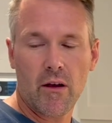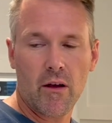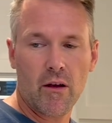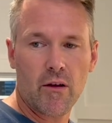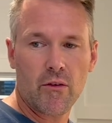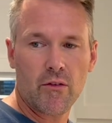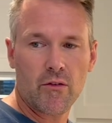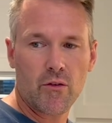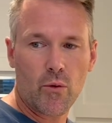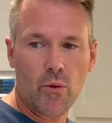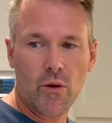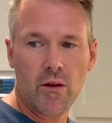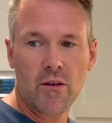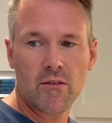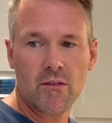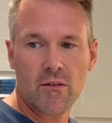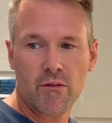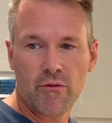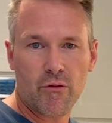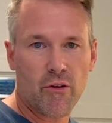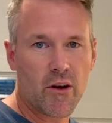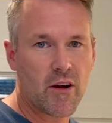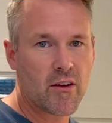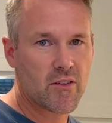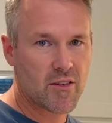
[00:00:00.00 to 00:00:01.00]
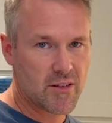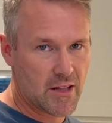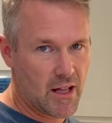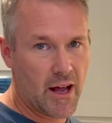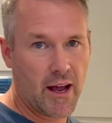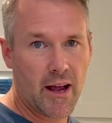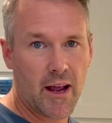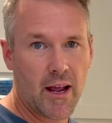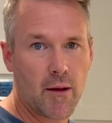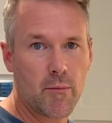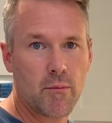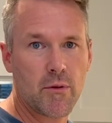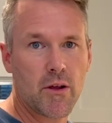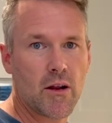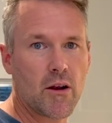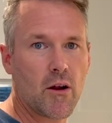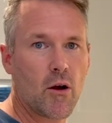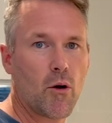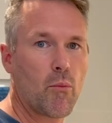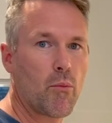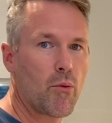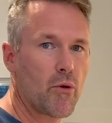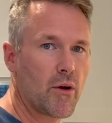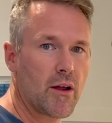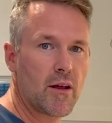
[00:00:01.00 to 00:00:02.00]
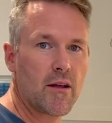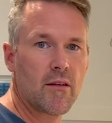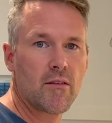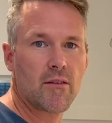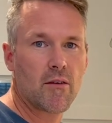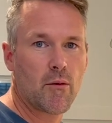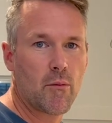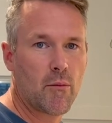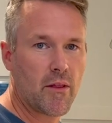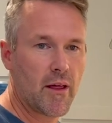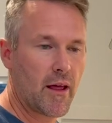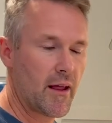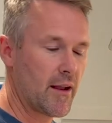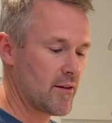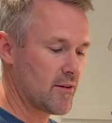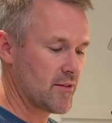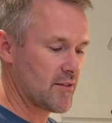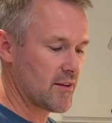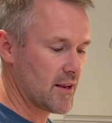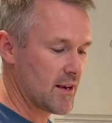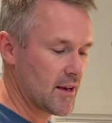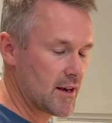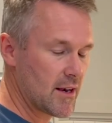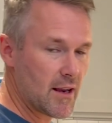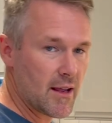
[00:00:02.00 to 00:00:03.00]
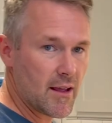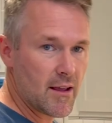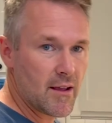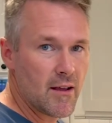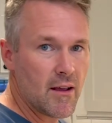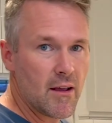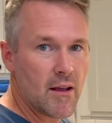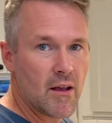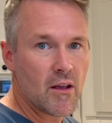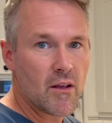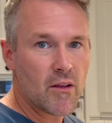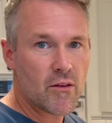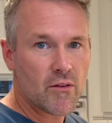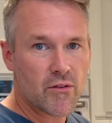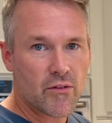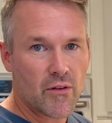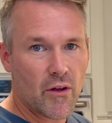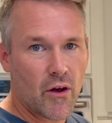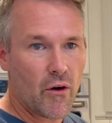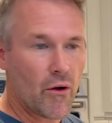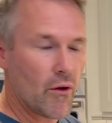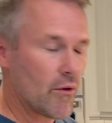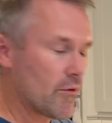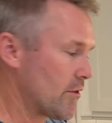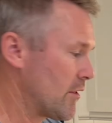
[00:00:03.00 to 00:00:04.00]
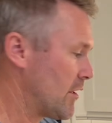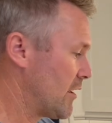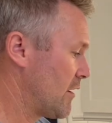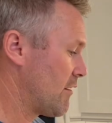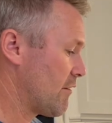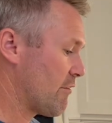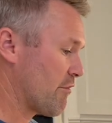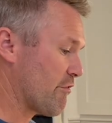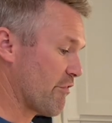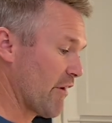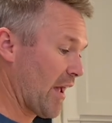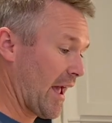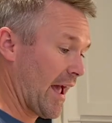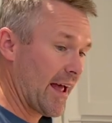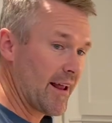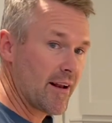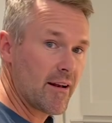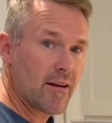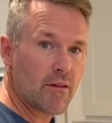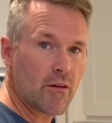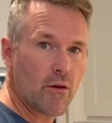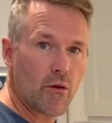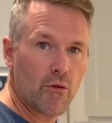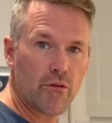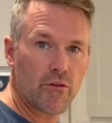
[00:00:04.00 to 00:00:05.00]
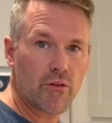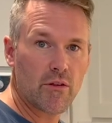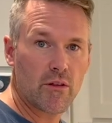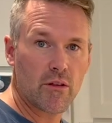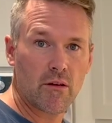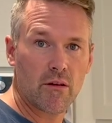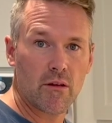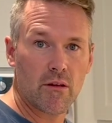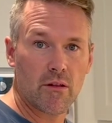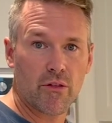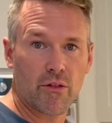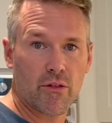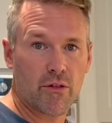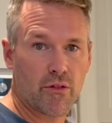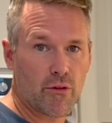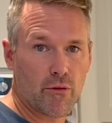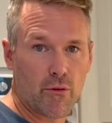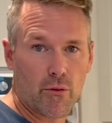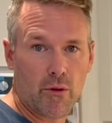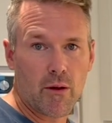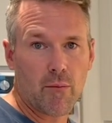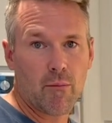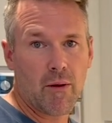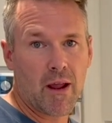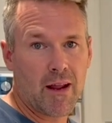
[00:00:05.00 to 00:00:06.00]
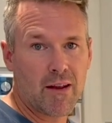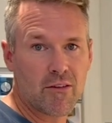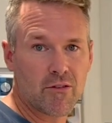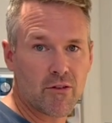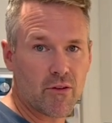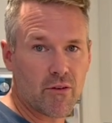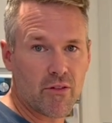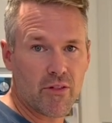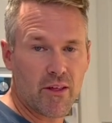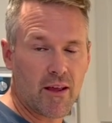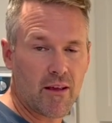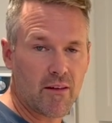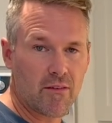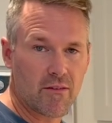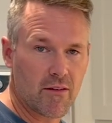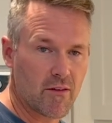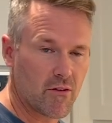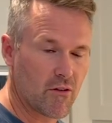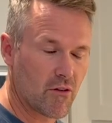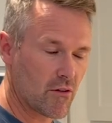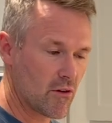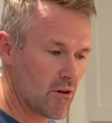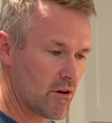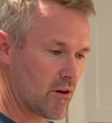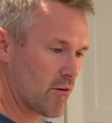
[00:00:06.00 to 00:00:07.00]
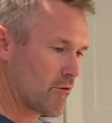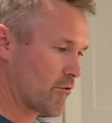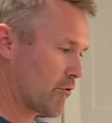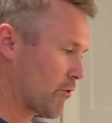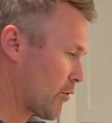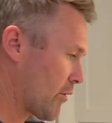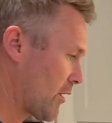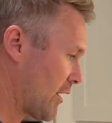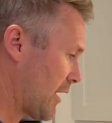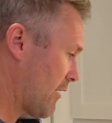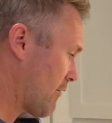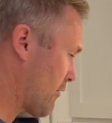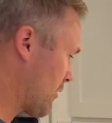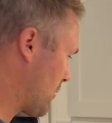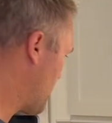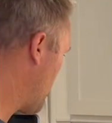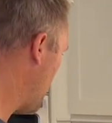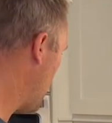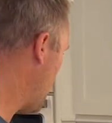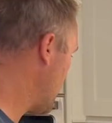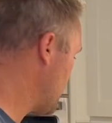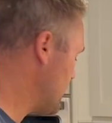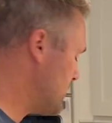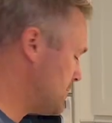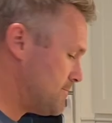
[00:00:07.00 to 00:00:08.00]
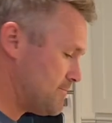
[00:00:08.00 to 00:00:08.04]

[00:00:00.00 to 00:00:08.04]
squeeze of fresh lime, you know, bringing some of that acidity, salt, fat. Those are the three major things that you're looking for in every bite.